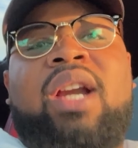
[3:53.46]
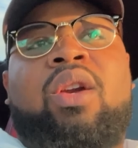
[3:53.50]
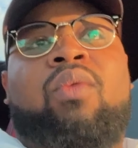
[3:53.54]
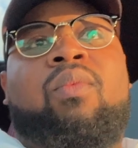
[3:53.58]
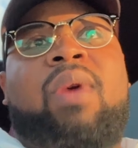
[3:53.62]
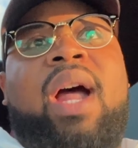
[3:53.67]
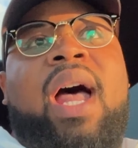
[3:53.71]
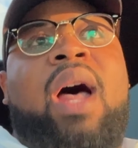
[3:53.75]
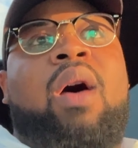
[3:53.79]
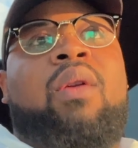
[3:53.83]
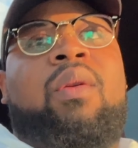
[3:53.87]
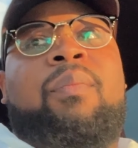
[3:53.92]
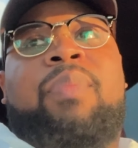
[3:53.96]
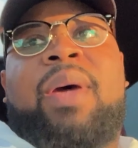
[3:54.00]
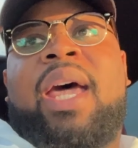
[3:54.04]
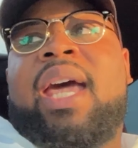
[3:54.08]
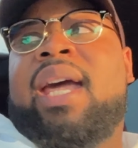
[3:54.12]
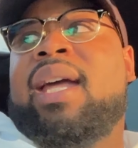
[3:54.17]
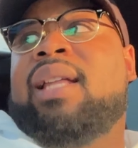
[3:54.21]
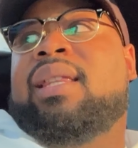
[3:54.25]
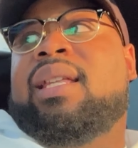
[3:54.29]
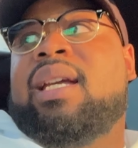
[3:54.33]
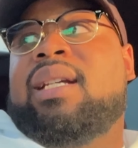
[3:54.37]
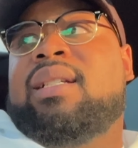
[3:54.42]
around and
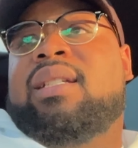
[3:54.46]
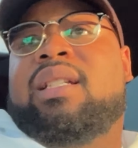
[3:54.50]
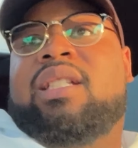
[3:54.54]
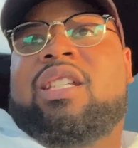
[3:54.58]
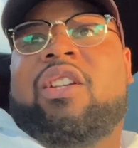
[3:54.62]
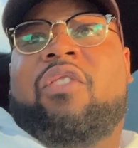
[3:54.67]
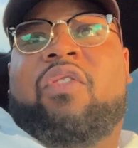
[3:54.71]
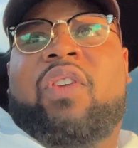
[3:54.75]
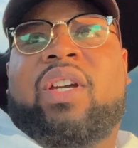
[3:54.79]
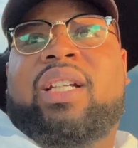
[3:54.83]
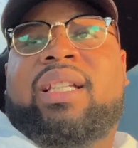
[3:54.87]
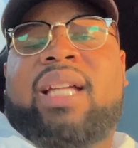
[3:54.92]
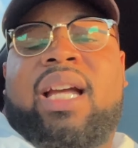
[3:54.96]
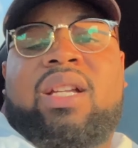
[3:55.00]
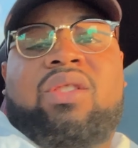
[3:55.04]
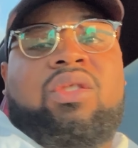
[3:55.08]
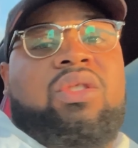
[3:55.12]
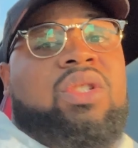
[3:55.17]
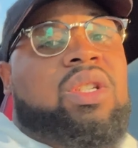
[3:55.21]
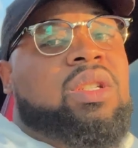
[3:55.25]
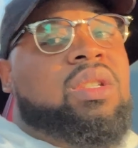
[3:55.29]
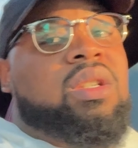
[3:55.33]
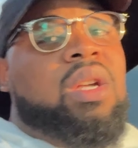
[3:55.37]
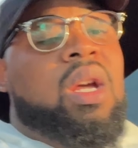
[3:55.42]
paying things and stuff like that. So
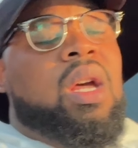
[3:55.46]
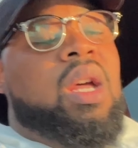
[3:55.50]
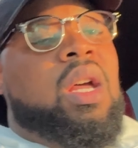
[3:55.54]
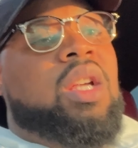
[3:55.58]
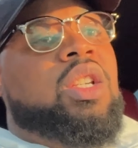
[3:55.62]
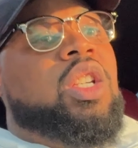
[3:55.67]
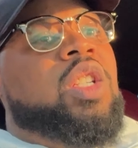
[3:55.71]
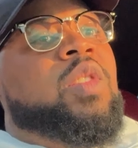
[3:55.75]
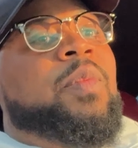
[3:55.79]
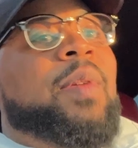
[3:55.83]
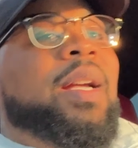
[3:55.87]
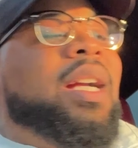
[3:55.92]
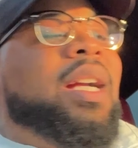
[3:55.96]
just Just be